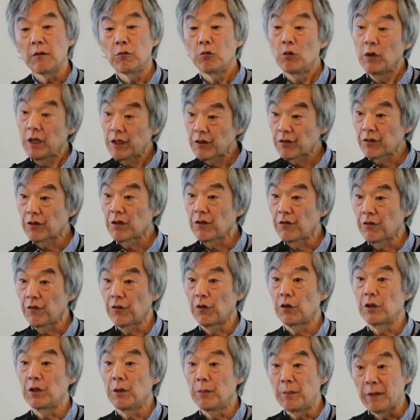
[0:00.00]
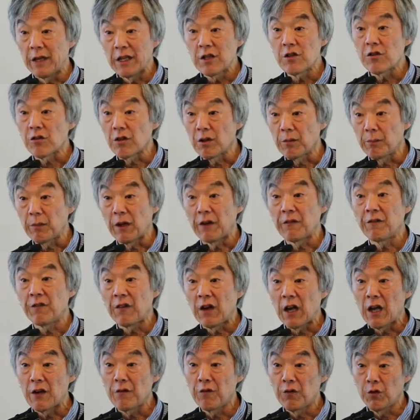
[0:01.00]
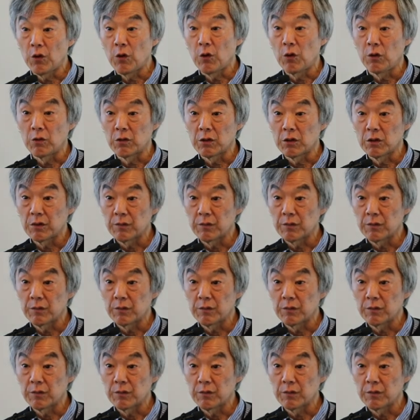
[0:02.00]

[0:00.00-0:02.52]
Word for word: risk for dementia by fivefold.